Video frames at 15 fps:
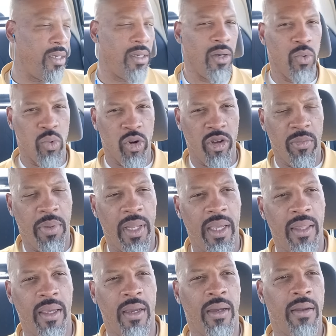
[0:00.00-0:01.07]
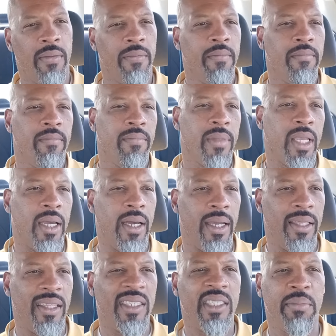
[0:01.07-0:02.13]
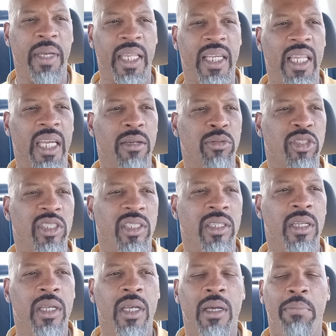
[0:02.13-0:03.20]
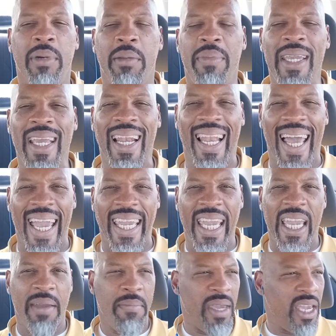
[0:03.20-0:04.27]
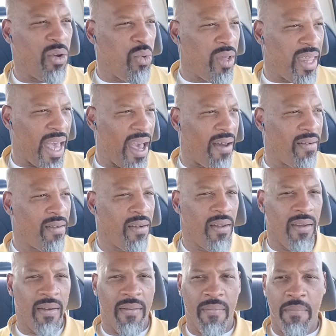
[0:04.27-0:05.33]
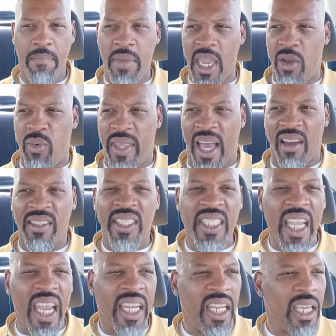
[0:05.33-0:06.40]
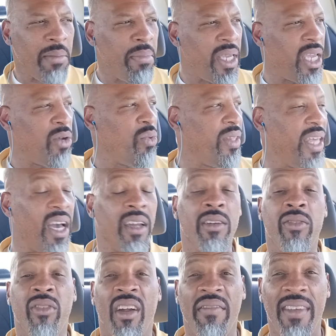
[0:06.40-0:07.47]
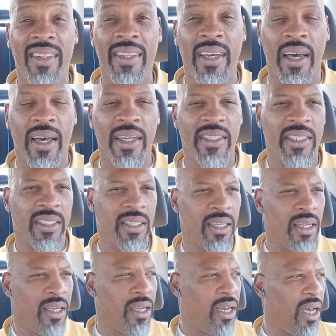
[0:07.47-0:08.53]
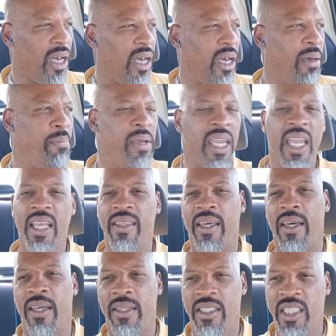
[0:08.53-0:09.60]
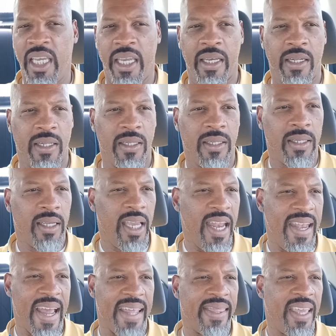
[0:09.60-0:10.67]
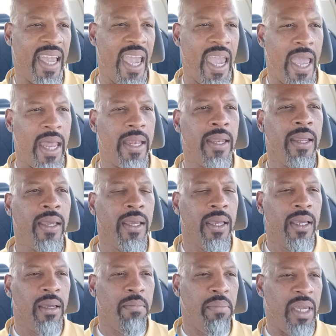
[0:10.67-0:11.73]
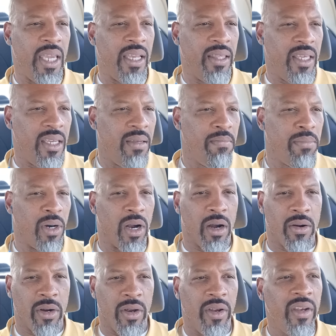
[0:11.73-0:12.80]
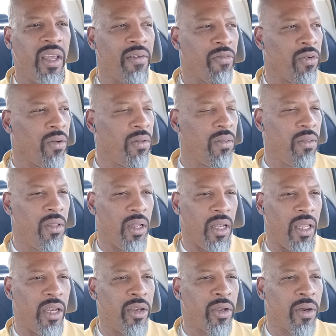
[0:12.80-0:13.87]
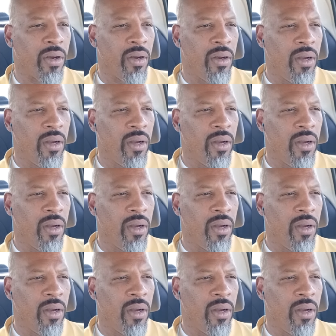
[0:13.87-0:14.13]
a wordplay there in the Semitic languages, but being lacking, being without standing, being without gravitas, being the tail and not the head, being the borrower and never the lender,